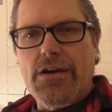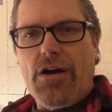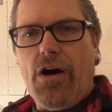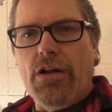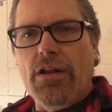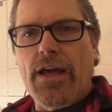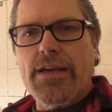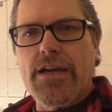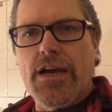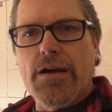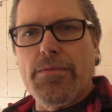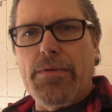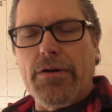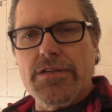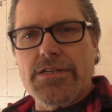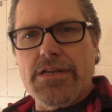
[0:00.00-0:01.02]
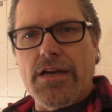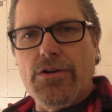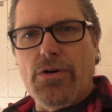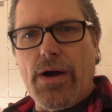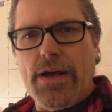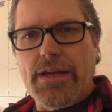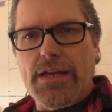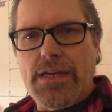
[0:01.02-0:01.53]
All I care about is I
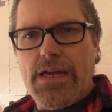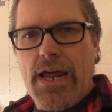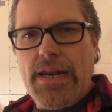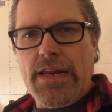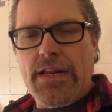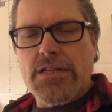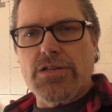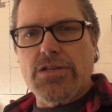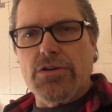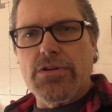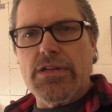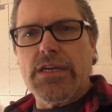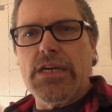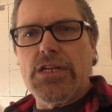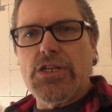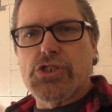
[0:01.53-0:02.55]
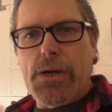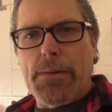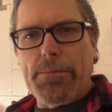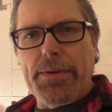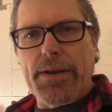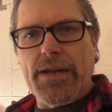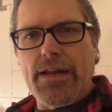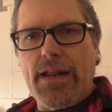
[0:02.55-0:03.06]
know I can get in it, turn the key,
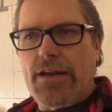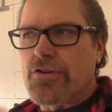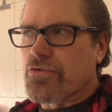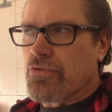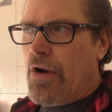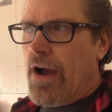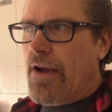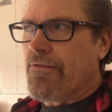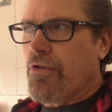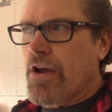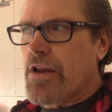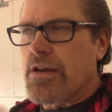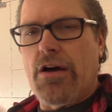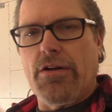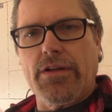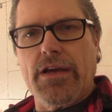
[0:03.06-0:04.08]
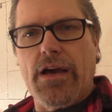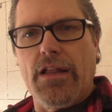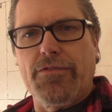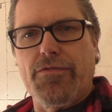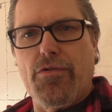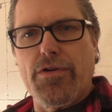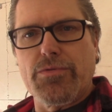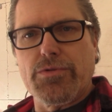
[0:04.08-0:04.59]
jump in it, and drive right now to
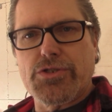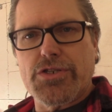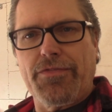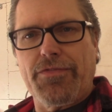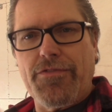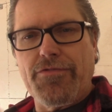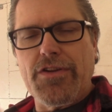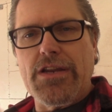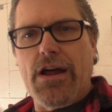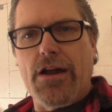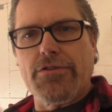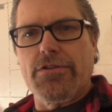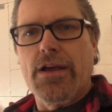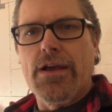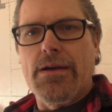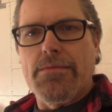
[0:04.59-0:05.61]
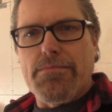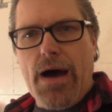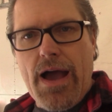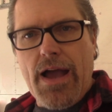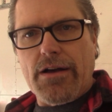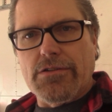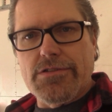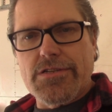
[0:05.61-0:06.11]
California, which is 1,500
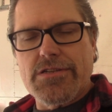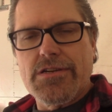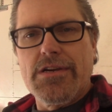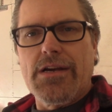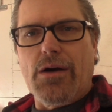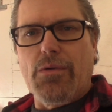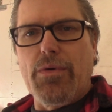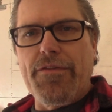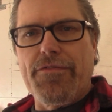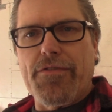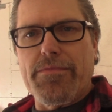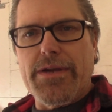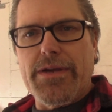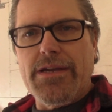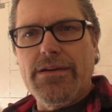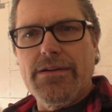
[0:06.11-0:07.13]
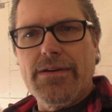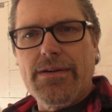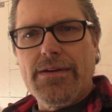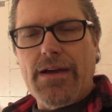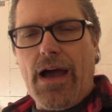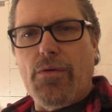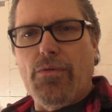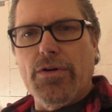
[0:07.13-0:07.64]
miles away from me.
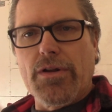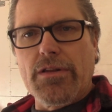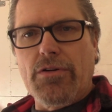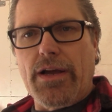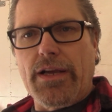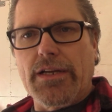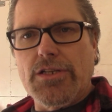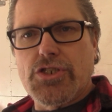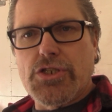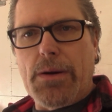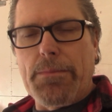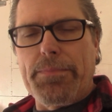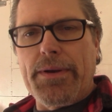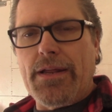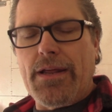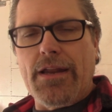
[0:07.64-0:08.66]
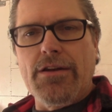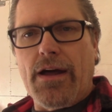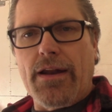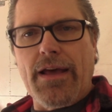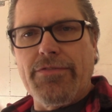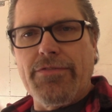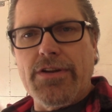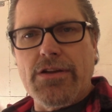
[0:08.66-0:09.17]
I want to know I can jump in it and
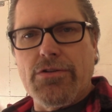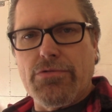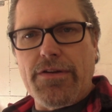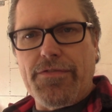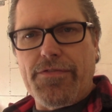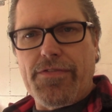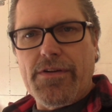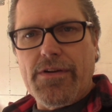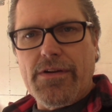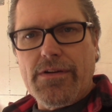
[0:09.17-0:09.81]
not have any grief.